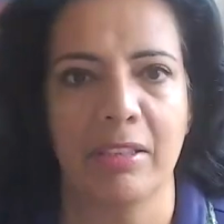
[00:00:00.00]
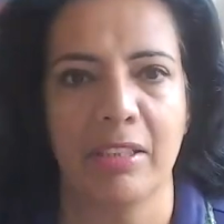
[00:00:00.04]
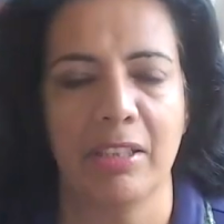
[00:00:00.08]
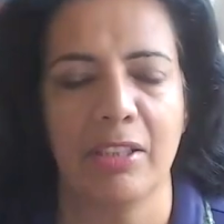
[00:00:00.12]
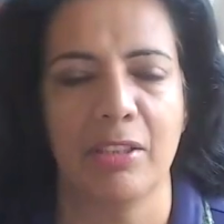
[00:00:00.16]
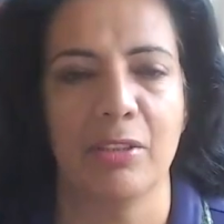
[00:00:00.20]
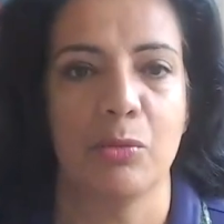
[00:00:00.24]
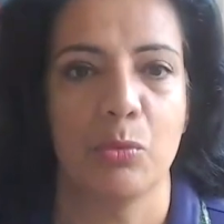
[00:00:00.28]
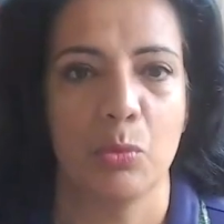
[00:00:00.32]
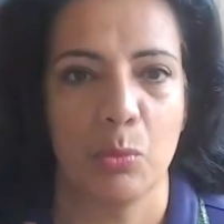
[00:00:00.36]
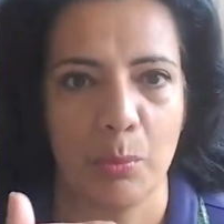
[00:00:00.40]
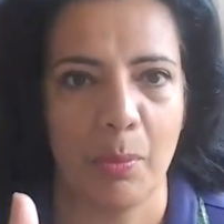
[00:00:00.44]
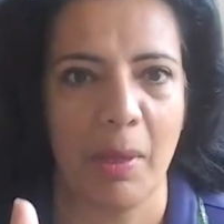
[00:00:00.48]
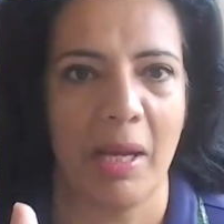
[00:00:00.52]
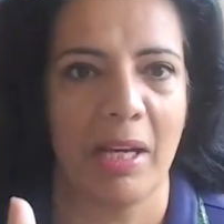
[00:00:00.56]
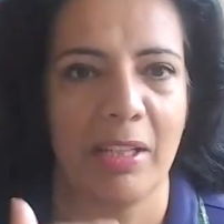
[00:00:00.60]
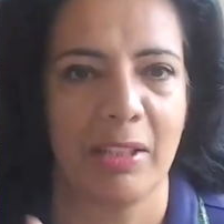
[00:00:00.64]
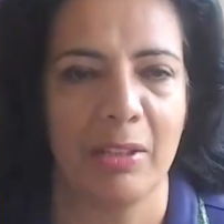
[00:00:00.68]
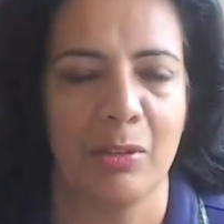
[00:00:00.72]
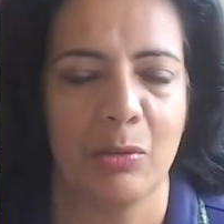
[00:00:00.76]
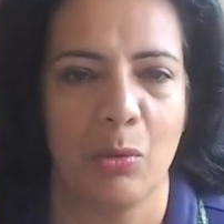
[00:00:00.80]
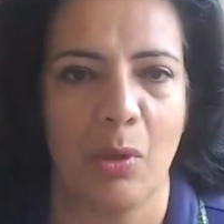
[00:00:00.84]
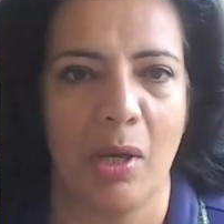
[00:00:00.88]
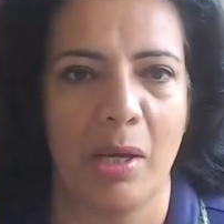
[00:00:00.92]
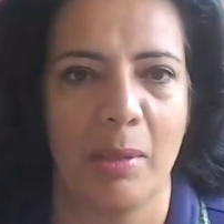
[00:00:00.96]
into back
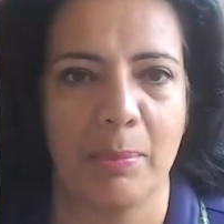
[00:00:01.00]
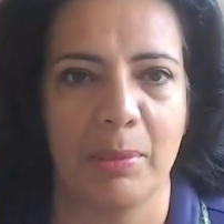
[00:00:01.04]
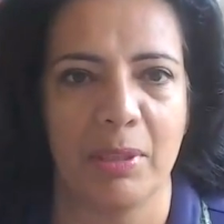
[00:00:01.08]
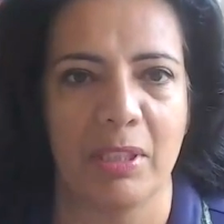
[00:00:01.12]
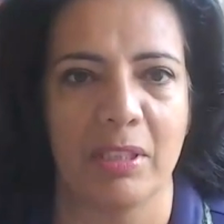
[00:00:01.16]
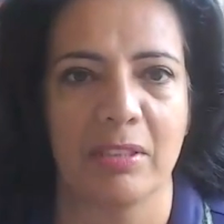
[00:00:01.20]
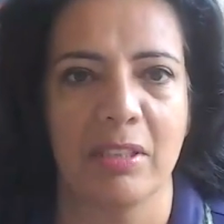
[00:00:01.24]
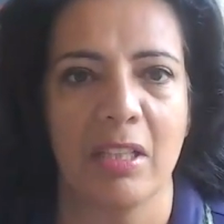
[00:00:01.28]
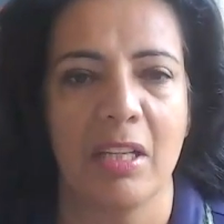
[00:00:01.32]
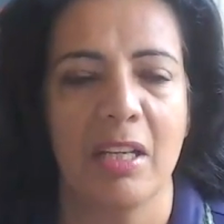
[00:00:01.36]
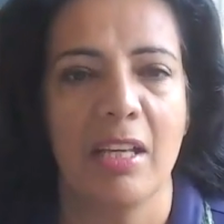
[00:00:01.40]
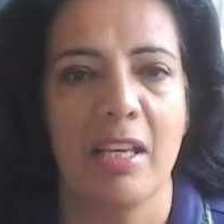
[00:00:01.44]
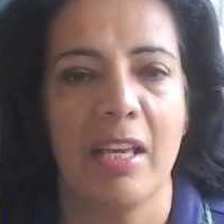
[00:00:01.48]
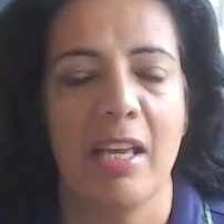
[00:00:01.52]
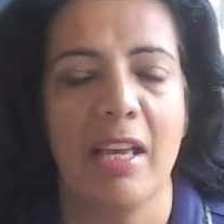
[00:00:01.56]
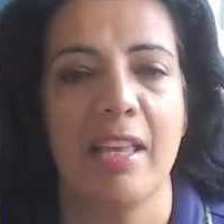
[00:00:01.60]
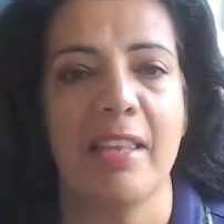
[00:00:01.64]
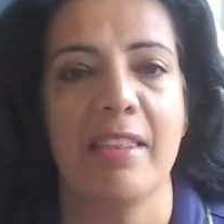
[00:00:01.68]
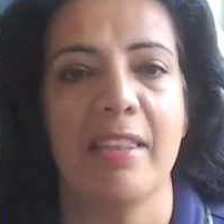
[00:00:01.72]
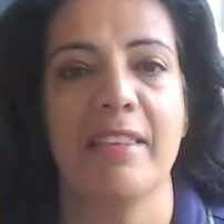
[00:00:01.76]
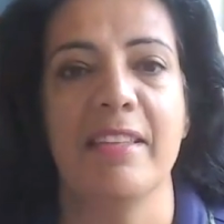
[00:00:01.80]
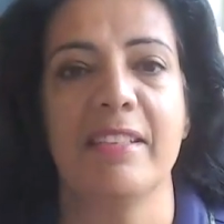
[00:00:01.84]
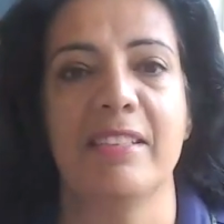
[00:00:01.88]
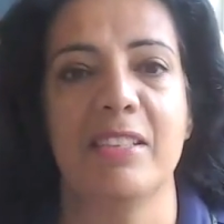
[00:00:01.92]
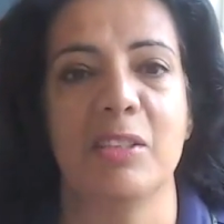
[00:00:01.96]
into happiness
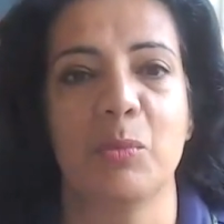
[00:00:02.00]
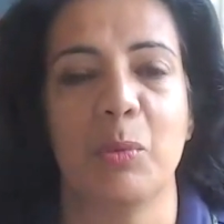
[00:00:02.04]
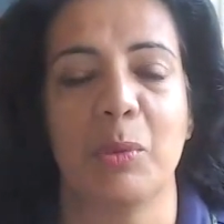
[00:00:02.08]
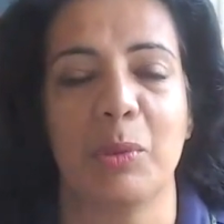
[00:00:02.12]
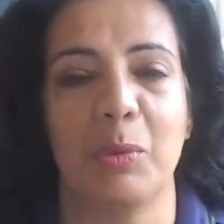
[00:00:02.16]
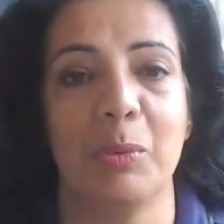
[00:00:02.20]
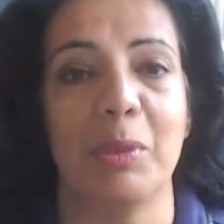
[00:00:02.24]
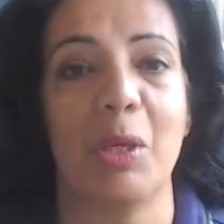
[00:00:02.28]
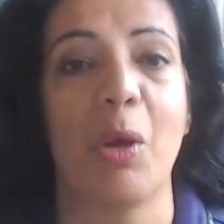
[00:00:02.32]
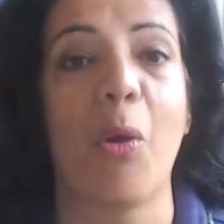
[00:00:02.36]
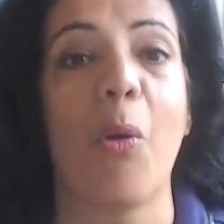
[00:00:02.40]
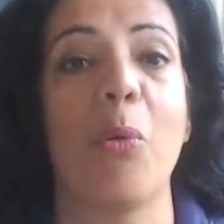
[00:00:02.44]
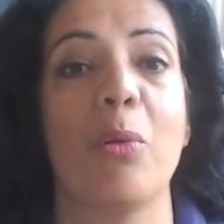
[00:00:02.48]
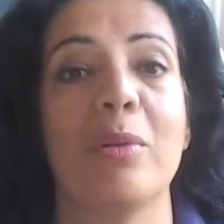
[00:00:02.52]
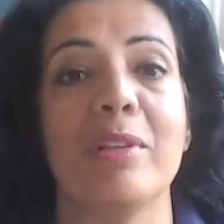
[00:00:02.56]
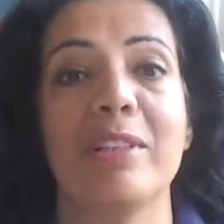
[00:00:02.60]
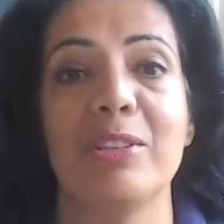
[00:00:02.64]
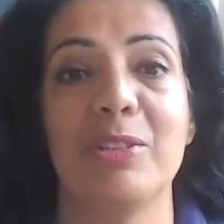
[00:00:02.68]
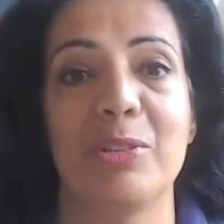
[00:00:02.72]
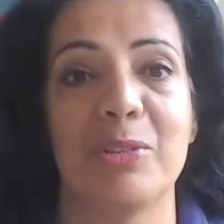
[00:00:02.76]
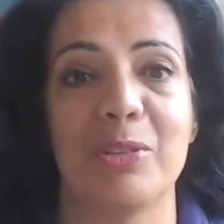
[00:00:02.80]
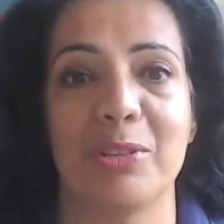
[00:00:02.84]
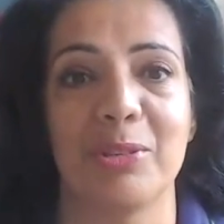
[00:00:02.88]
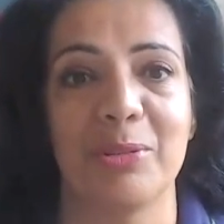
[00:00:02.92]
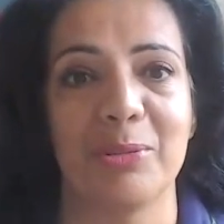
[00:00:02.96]
and this is what we all
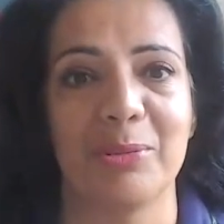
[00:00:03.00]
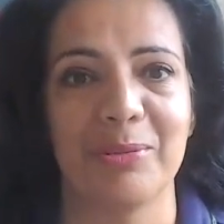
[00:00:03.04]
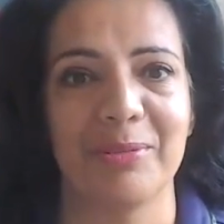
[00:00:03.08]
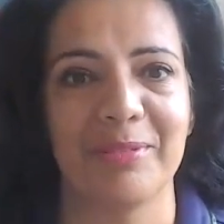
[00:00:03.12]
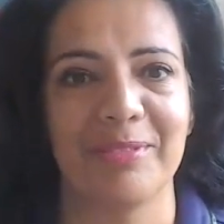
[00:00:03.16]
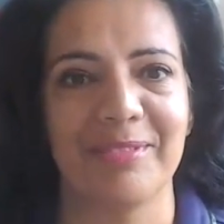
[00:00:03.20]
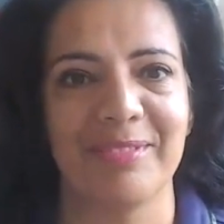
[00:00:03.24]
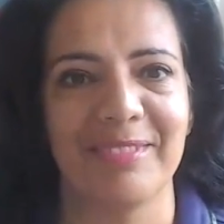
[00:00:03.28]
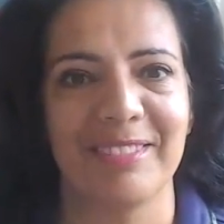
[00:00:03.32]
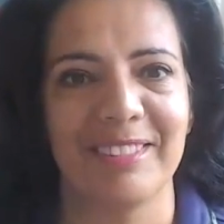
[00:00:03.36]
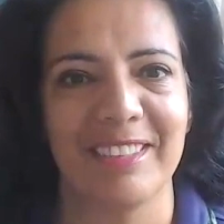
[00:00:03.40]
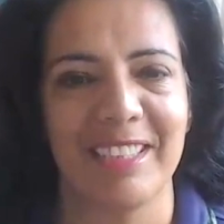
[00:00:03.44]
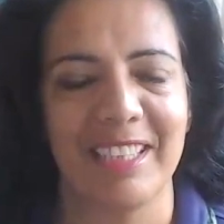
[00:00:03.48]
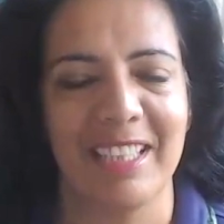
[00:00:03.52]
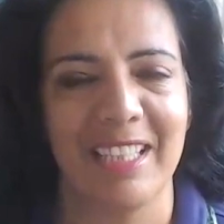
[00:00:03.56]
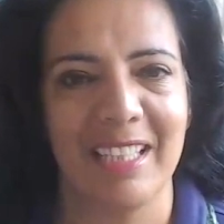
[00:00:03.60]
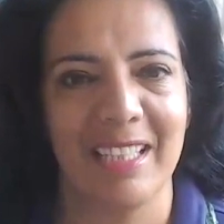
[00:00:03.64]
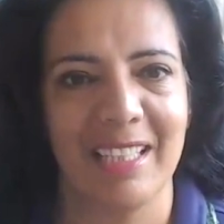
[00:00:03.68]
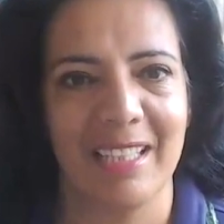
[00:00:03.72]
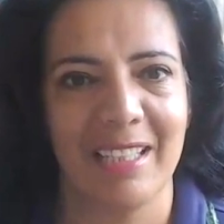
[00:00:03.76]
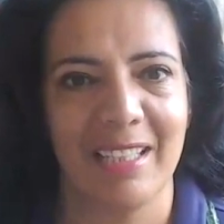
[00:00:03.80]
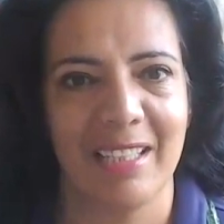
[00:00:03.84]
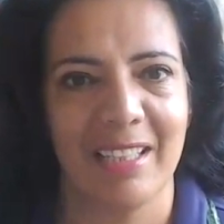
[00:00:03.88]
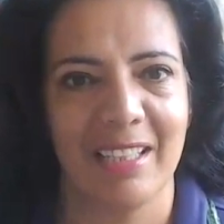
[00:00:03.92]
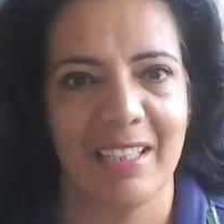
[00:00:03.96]
need to do
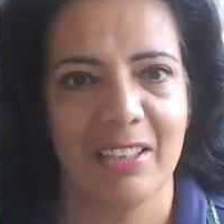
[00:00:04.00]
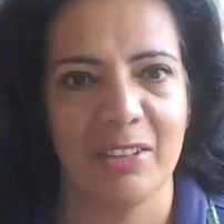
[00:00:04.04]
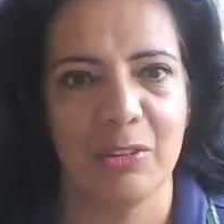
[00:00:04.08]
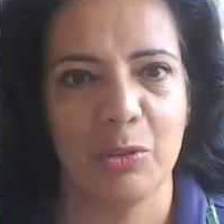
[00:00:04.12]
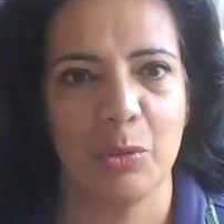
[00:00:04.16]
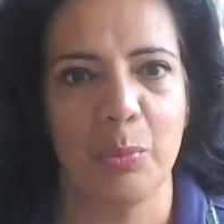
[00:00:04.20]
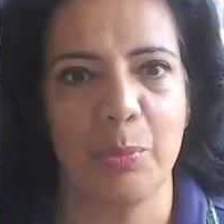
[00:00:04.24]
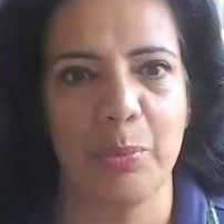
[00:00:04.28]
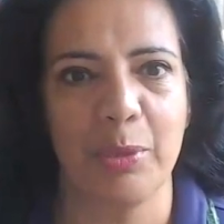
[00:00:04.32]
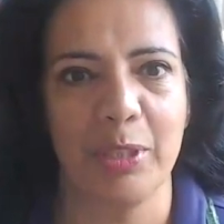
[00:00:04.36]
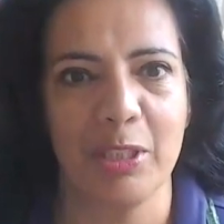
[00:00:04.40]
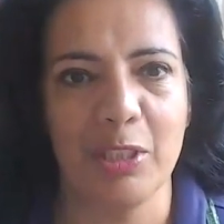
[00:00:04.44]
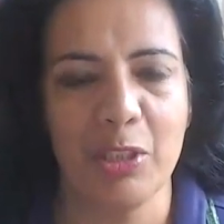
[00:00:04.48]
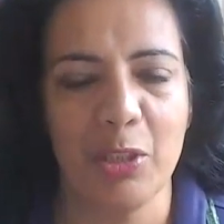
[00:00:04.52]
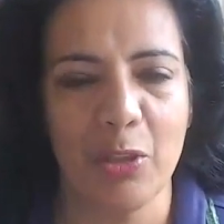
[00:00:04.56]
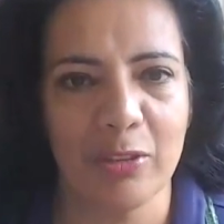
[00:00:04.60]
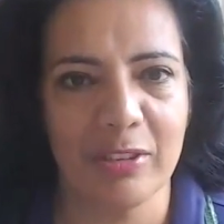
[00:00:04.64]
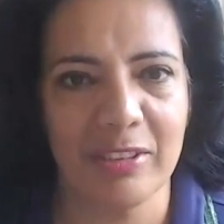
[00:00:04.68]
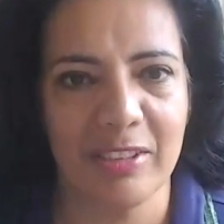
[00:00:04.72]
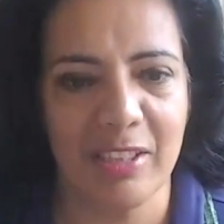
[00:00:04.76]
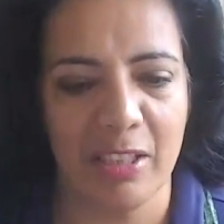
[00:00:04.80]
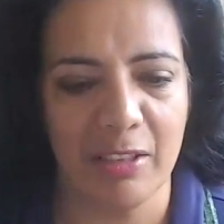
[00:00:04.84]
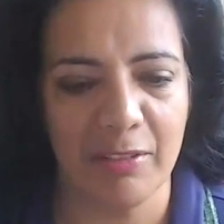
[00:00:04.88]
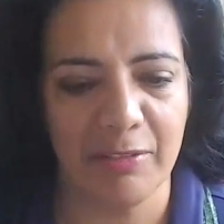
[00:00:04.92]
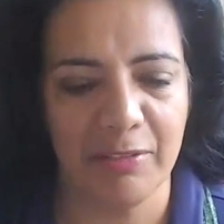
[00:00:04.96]
to bring
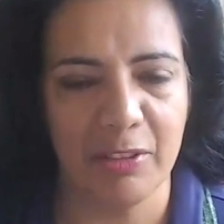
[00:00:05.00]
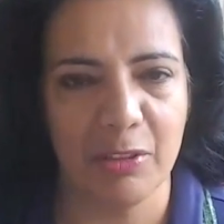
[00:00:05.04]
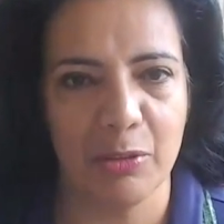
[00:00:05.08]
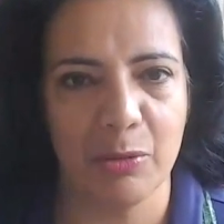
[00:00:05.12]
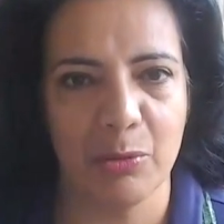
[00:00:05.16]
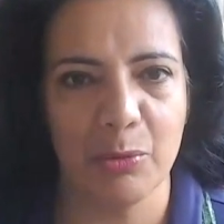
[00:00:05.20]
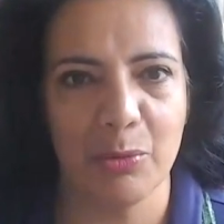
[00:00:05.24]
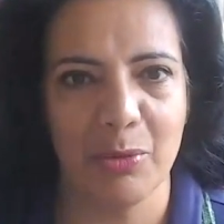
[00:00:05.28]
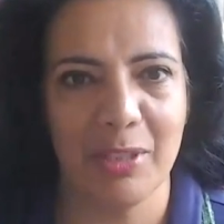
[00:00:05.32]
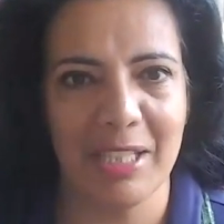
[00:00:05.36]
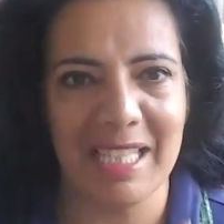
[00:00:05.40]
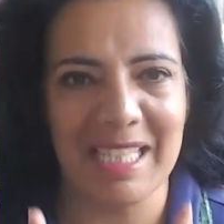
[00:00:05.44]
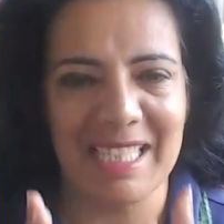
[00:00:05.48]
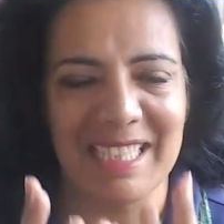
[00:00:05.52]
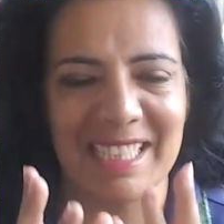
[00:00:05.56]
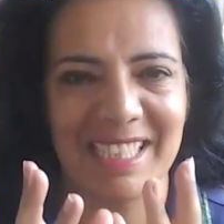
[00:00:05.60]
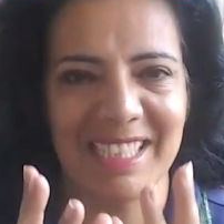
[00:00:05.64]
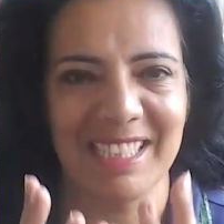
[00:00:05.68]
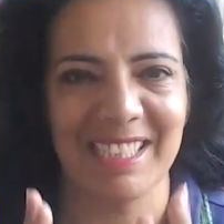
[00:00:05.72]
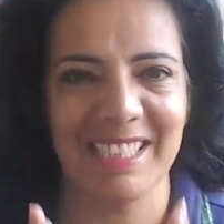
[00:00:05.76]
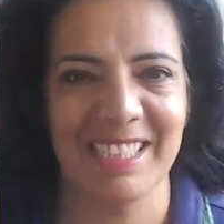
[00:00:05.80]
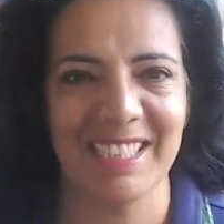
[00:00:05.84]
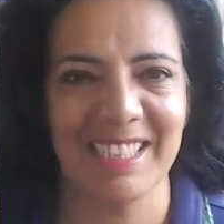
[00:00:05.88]
yourself into this